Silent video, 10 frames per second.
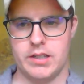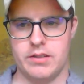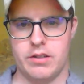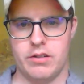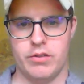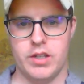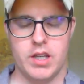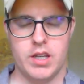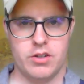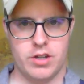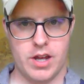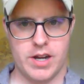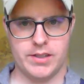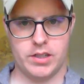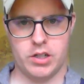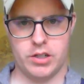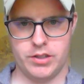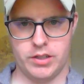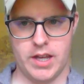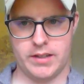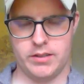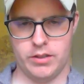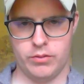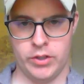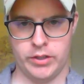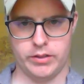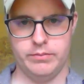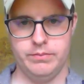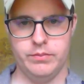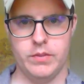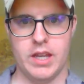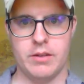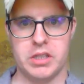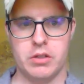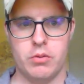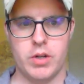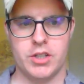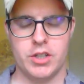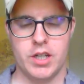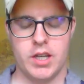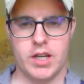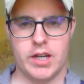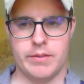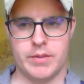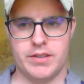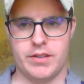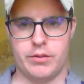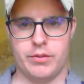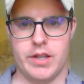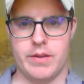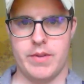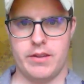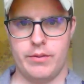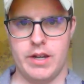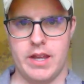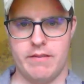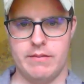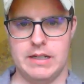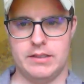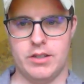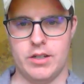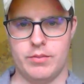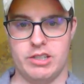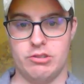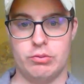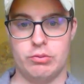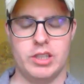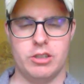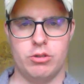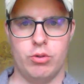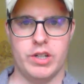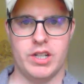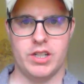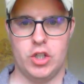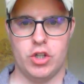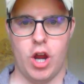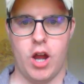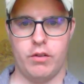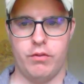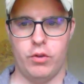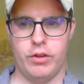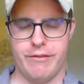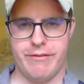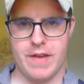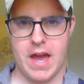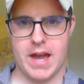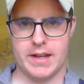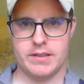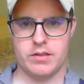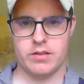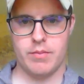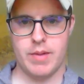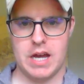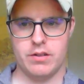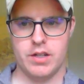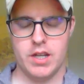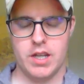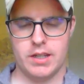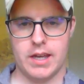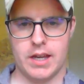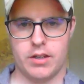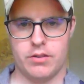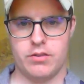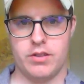So shout out to Carson, excellent work. And we're gonna watch. It's about 3.5 minutes long, but it's really cool and it's chock full of facts about geckos.